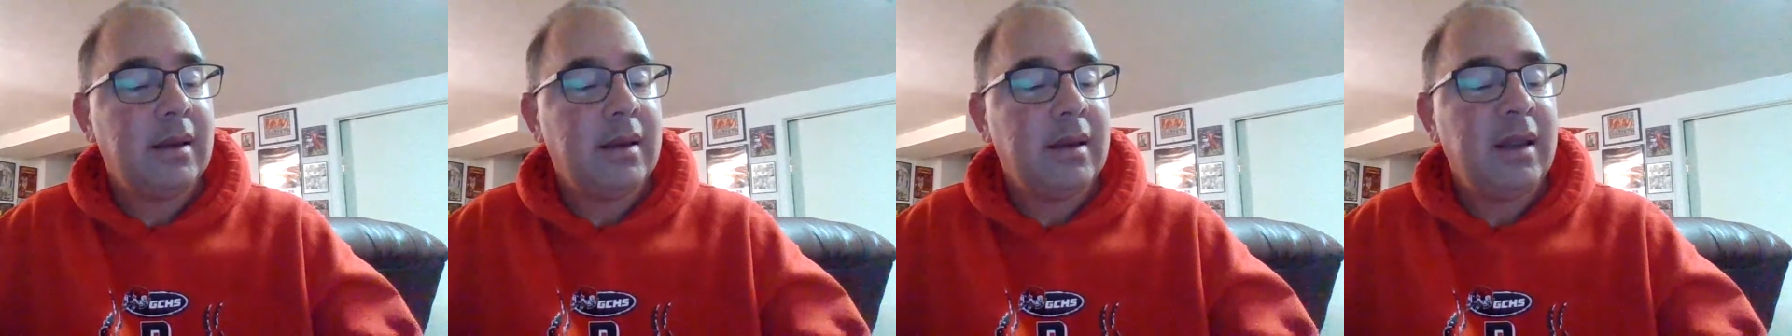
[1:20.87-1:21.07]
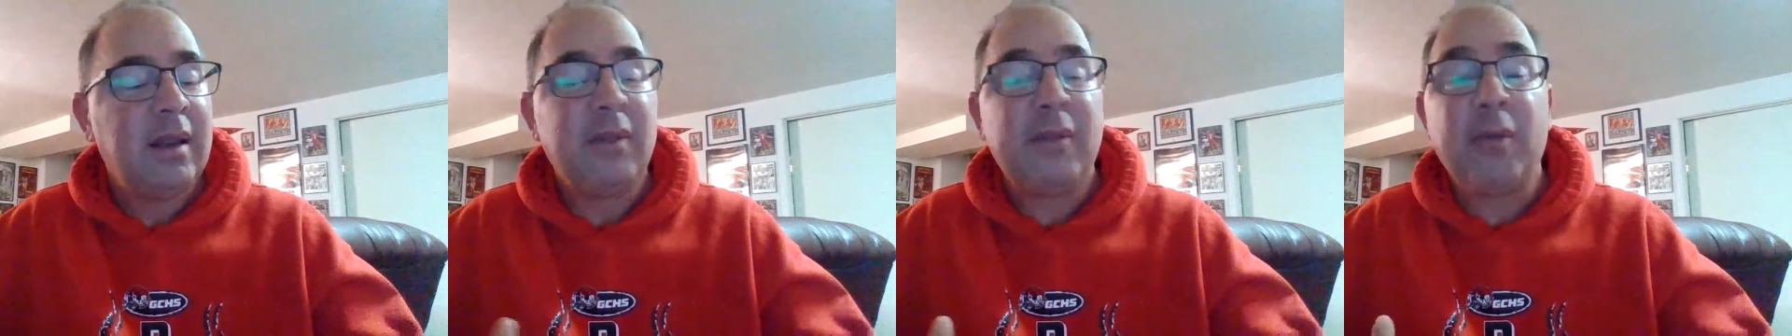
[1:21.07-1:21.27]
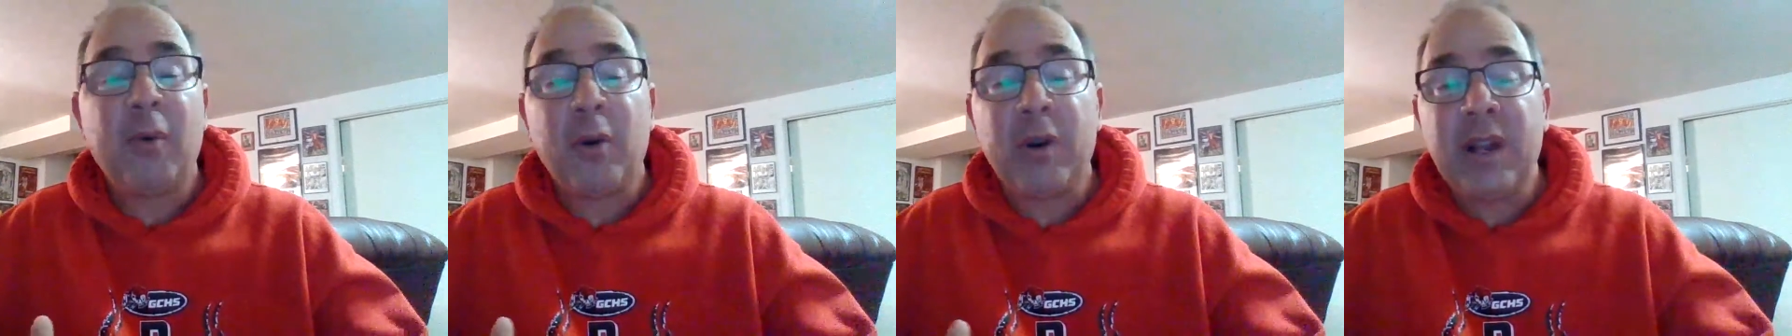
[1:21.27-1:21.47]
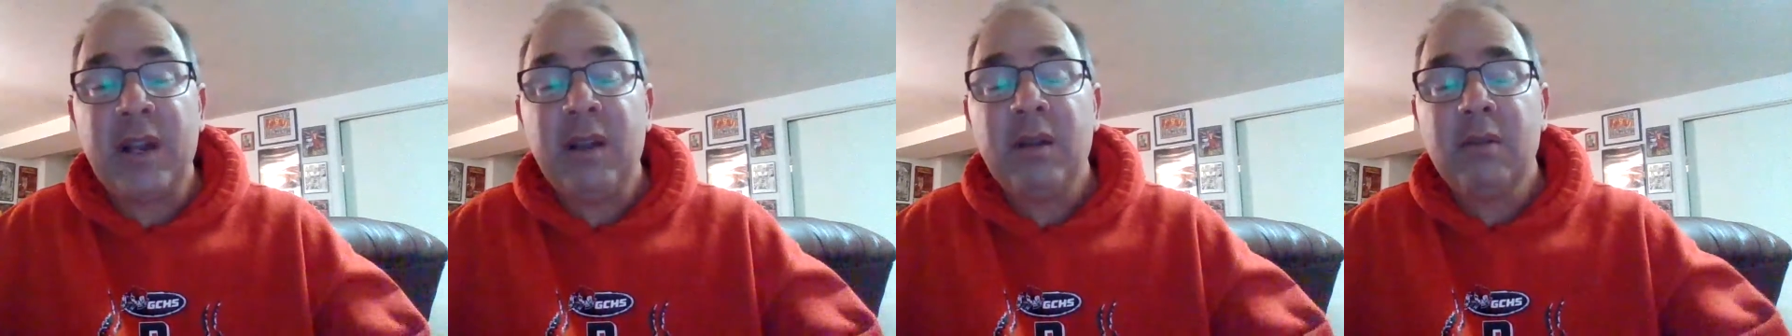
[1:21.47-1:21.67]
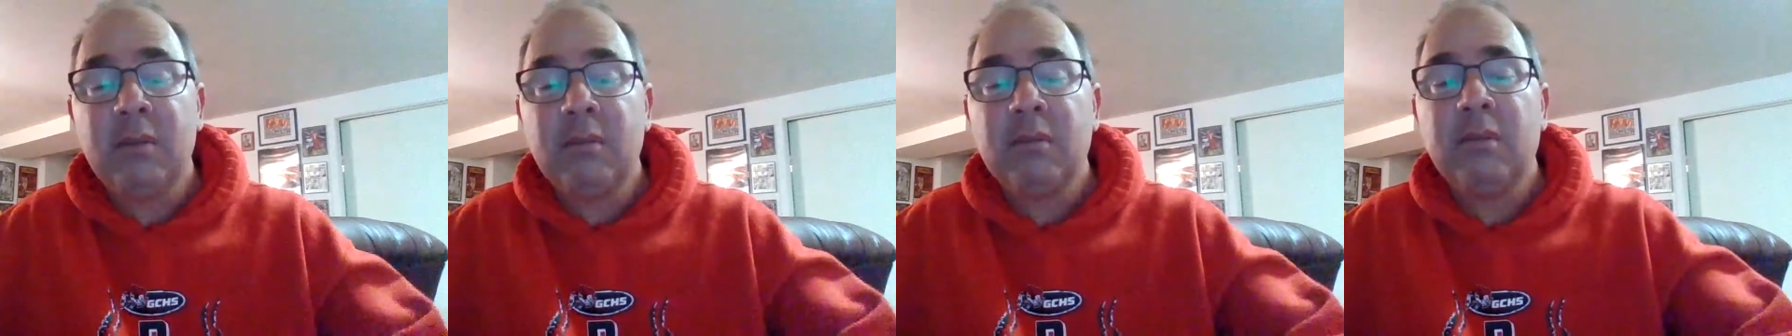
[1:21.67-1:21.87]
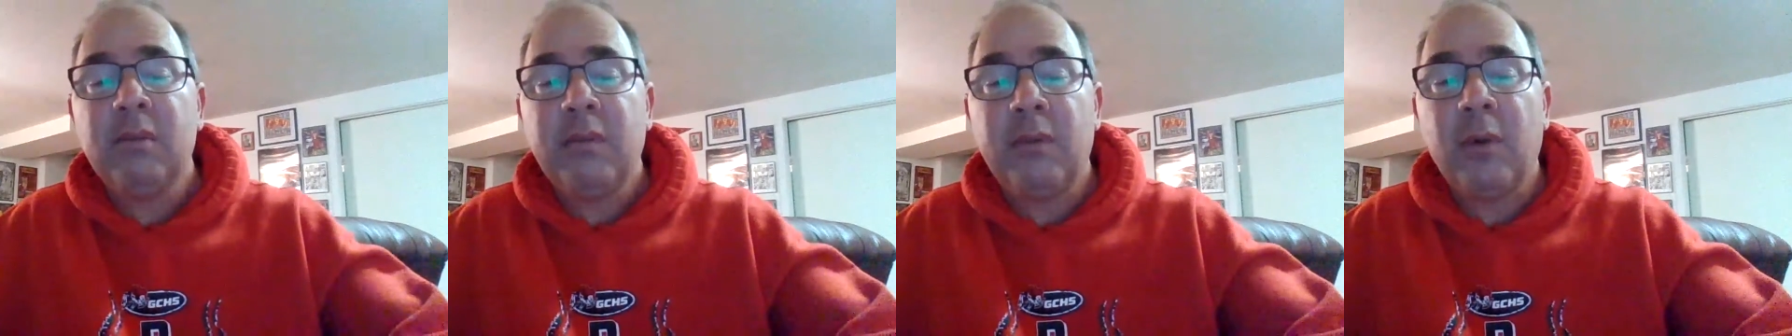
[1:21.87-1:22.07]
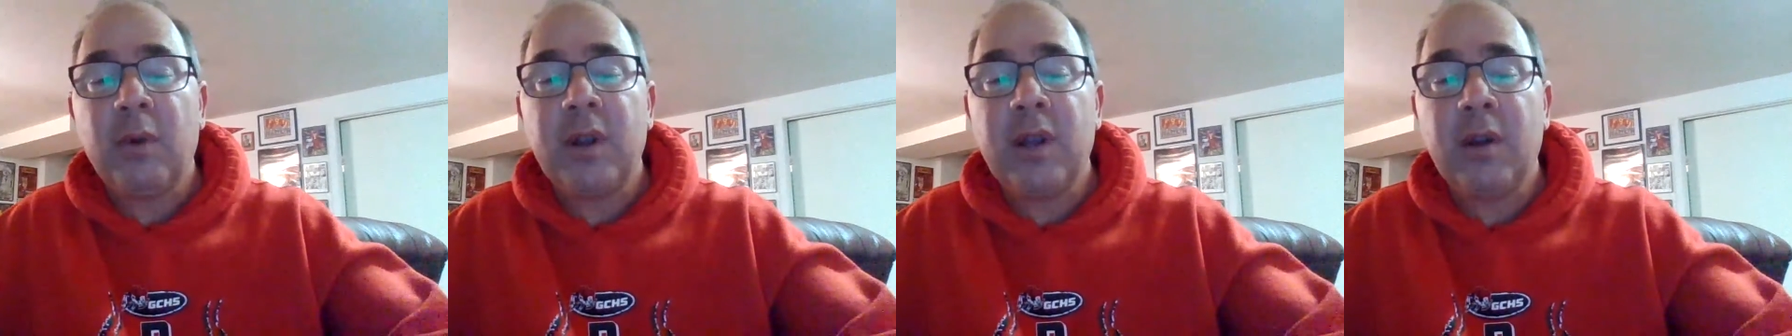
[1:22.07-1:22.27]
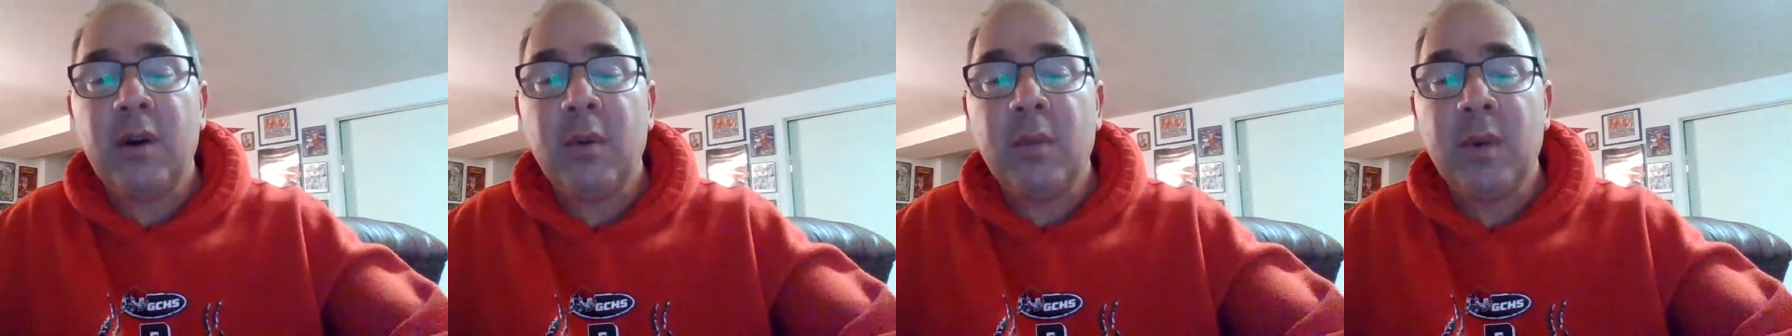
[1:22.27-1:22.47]
hit 40, 40
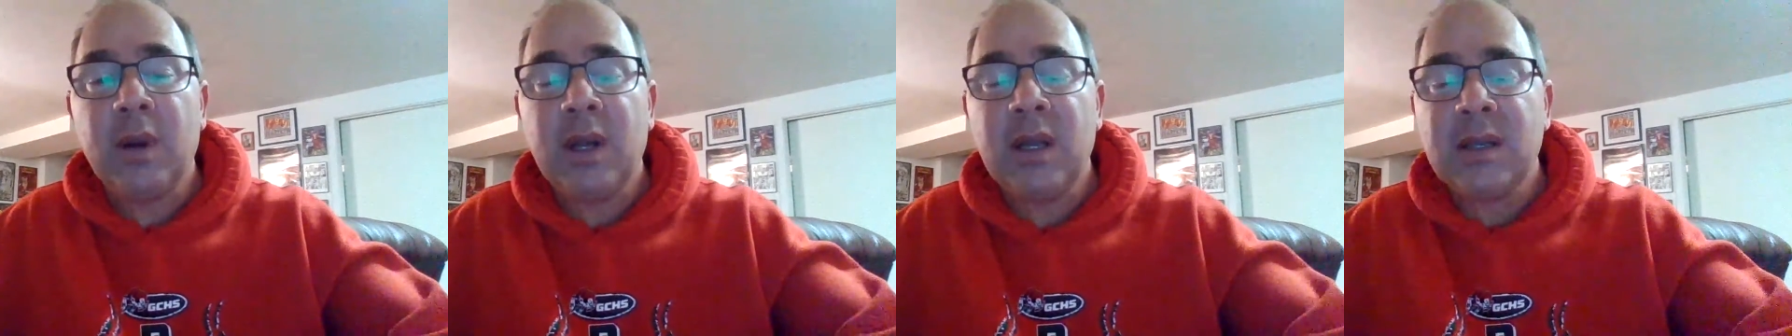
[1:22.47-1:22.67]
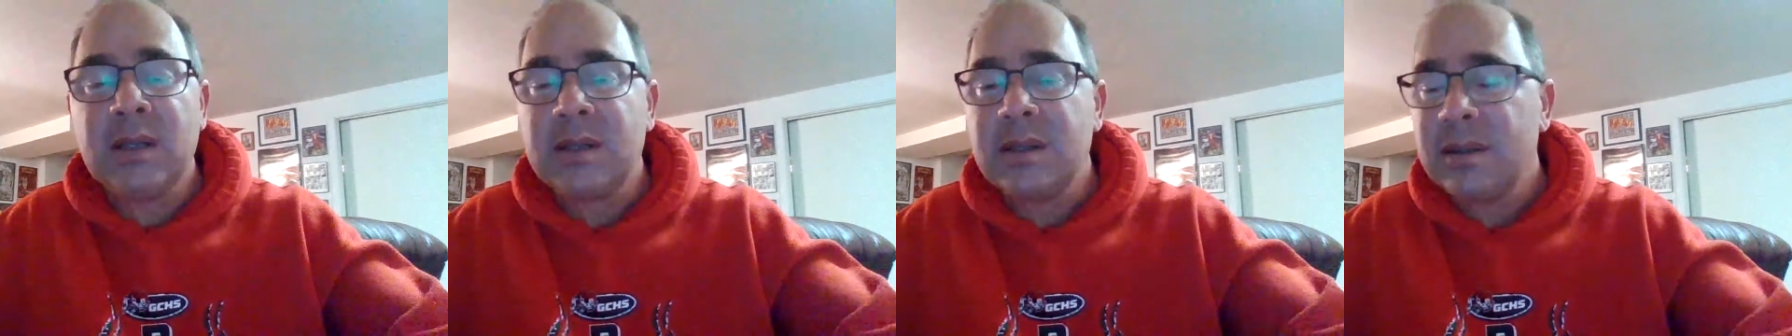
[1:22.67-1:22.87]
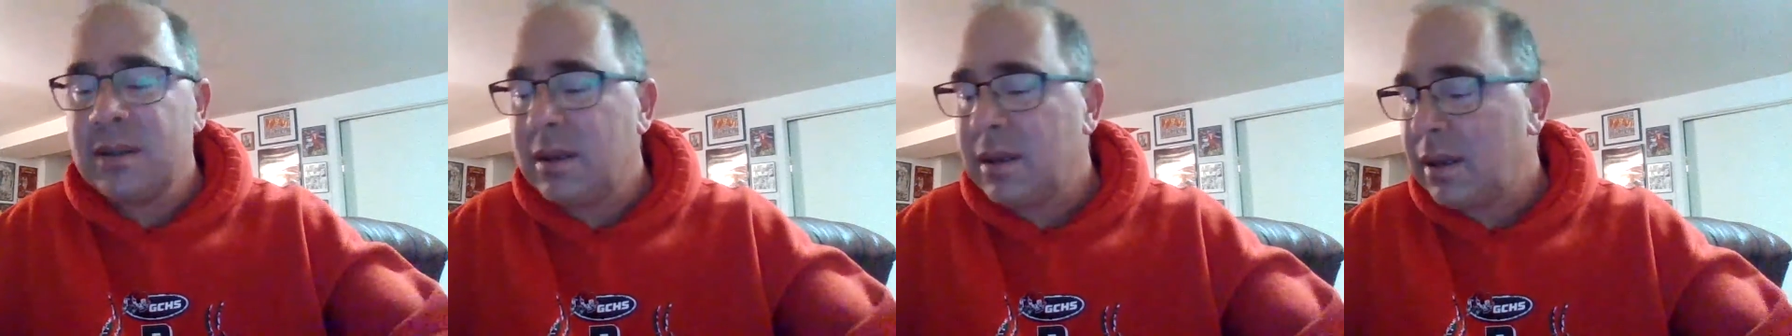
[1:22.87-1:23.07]
home runs.